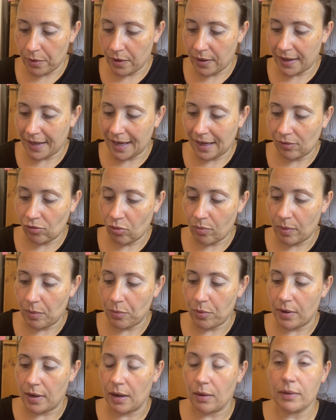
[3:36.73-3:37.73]
I can't
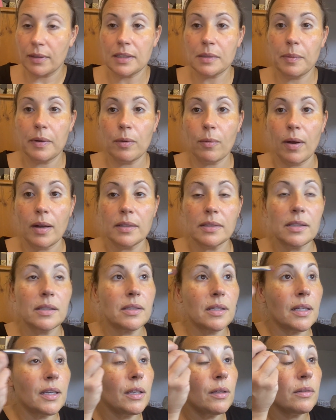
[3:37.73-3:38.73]
remember now. It's been a while since
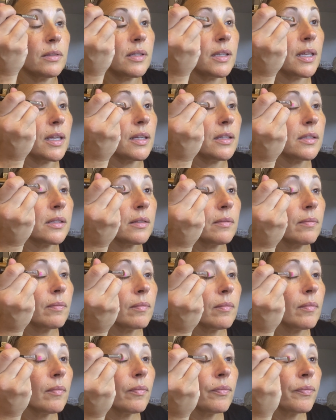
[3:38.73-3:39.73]
I used these.
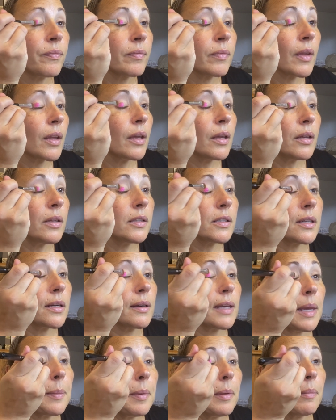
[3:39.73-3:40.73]
So
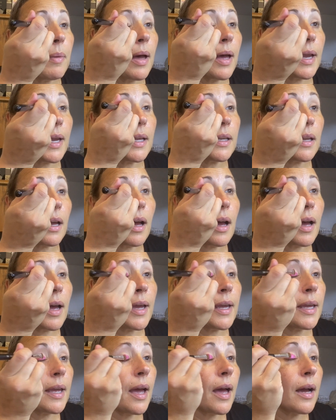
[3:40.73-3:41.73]
keep in mind,
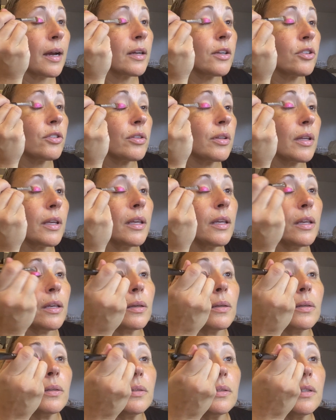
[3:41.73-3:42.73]
I actually
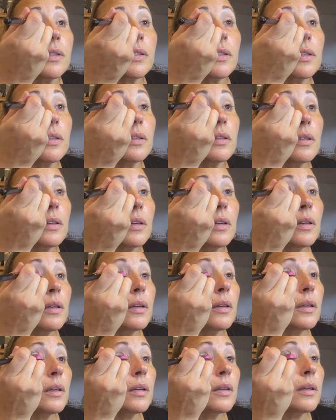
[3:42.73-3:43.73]
used
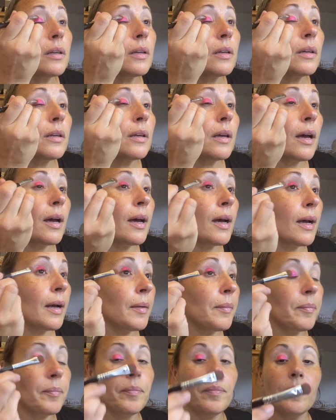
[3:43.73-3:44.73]

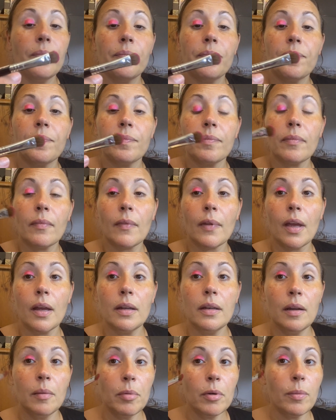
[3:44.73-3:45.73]

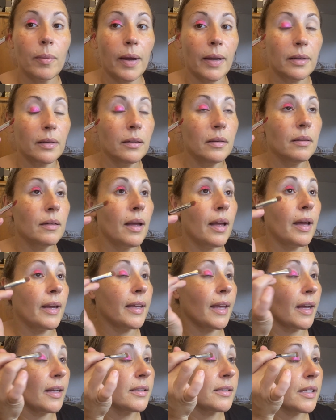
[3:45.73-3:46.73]
number one, I
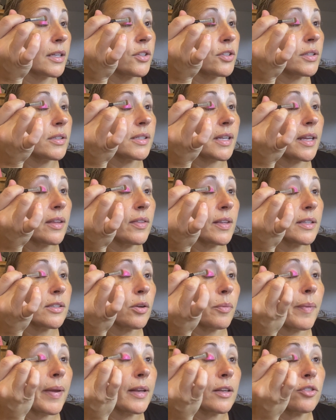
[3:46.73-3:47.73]
guess I should say, these are
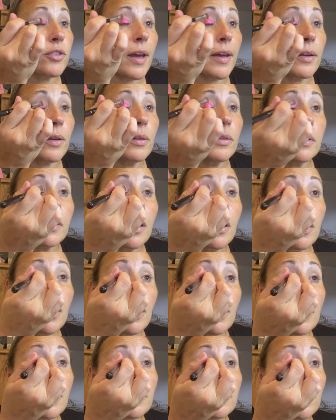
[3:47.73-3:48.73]
baked shadows,
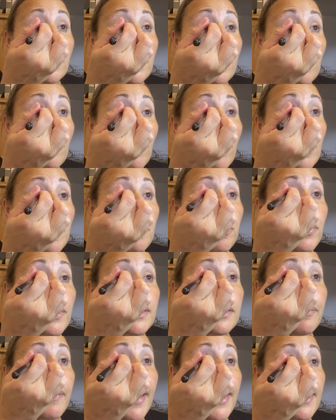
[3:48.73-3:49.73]
so they're very
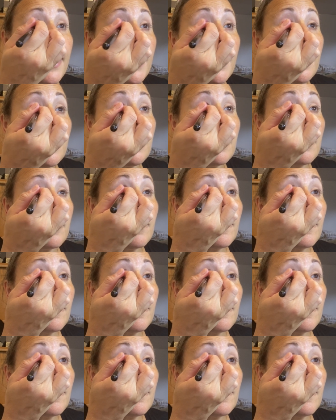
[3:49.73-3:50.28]
prismatic.